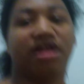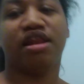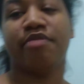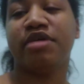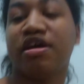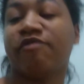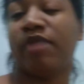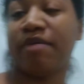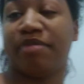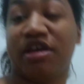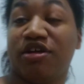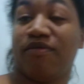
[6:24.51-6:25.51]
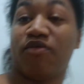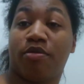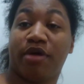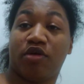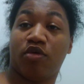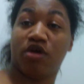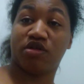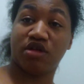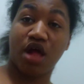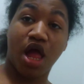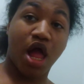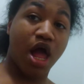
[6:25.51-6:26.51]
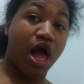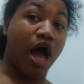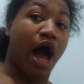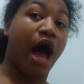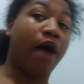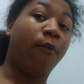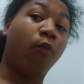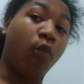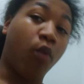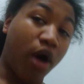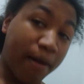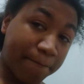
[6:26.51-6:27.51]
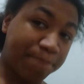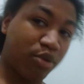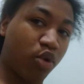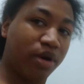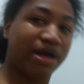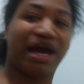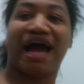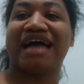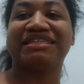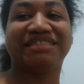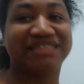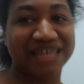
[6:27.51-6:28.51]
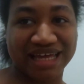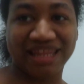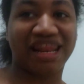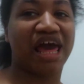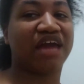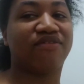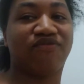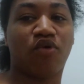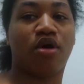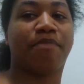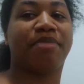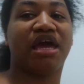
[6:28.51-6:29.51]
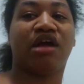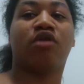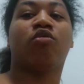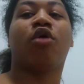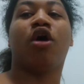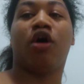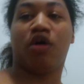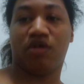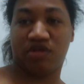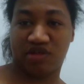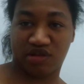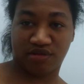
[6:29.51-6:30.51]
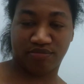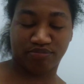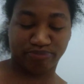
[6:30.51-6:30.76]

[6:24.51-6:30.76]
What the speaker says: Let me give my opinion on 4 Pink Walls. At one point, I did like 4 Pink Walls.